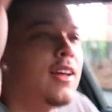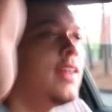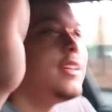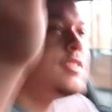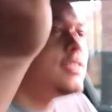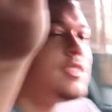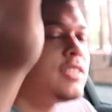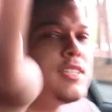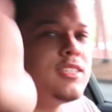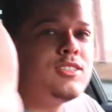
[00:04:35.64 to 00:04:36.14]
They
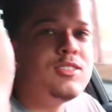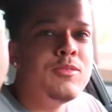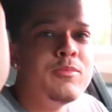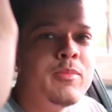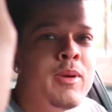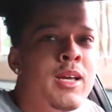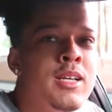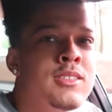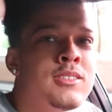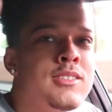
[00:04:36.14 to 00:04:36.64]
can get you
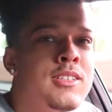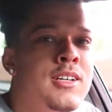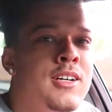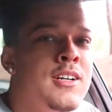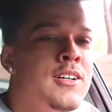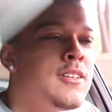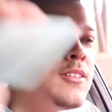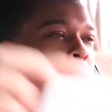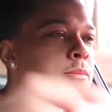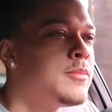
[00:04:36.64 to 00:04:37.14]
messed
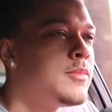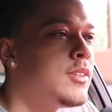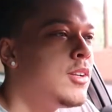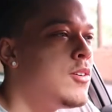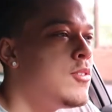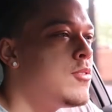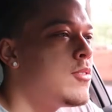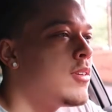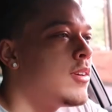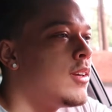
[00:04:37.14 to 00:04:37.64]
up.
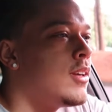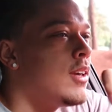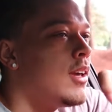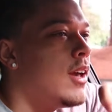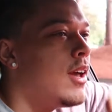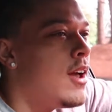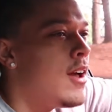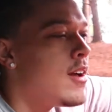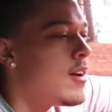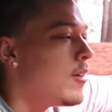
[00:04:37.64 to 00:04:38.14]
No
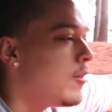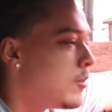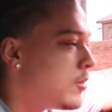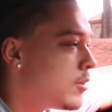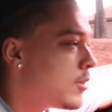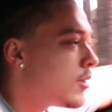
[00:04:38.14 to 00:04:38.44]
cap.